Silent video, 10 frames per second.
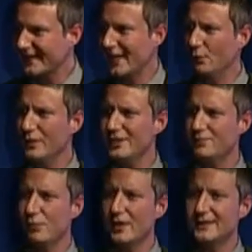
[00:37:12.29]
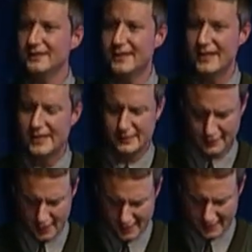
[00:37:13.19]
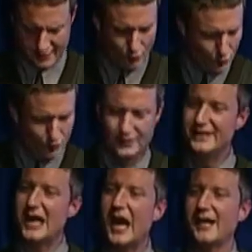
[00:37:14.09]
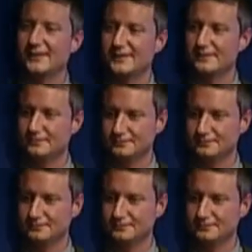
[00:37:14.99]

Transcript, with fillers: at which point they cut a hole in the ice.